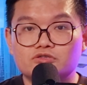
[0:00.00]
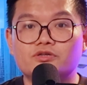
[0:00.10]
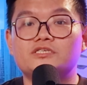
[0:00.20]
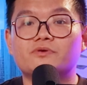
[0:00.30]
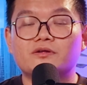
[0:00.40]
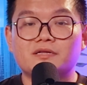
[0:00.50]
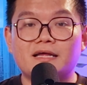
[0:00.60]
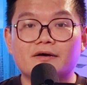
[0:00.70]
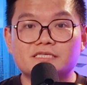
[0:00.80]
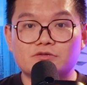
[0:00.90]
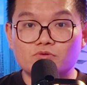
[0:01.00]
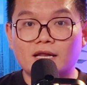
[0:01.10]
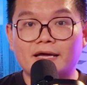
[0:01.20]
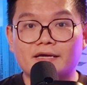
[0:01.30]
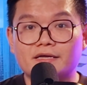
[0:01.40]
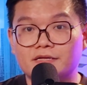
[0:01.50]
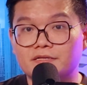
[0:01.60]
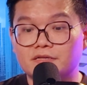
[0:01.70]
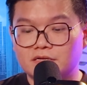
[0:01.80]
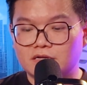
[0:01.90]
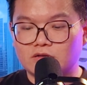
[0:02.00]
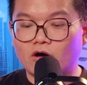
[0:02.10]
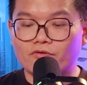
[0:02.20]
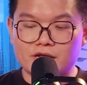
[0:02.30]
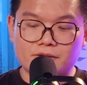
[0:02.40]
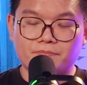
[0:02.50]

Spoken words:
So this is one of the layouts I do like in Orie.